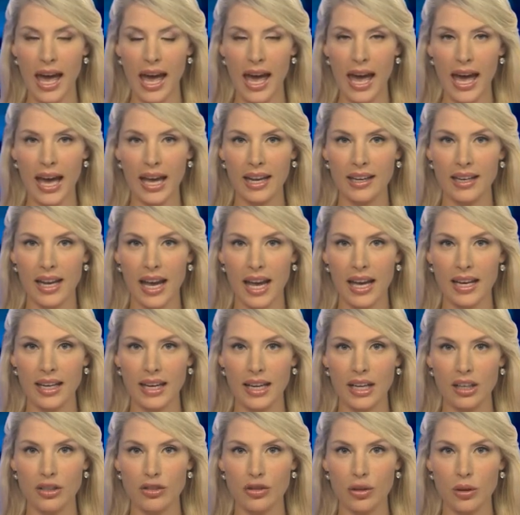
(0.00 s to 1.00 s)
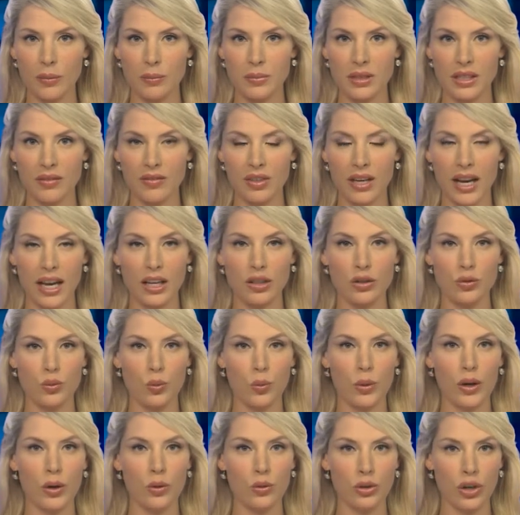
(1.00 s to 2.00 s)
and an interim dividend
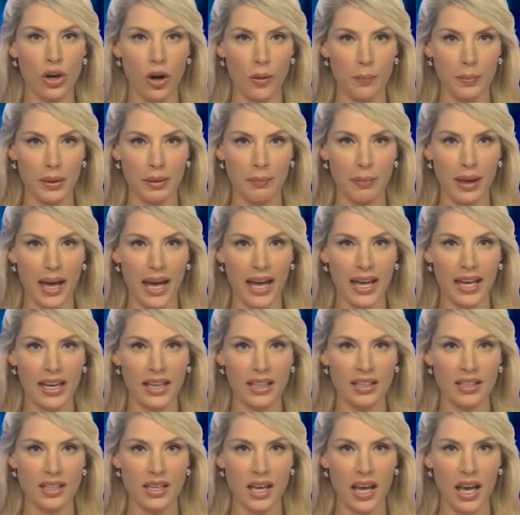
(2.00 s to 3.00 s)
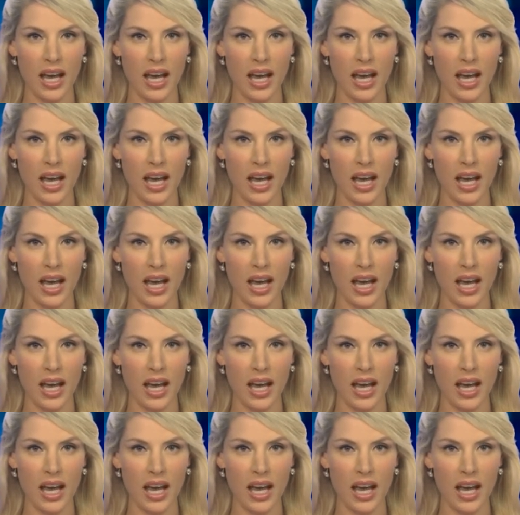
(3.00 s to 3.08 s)
will not be paid.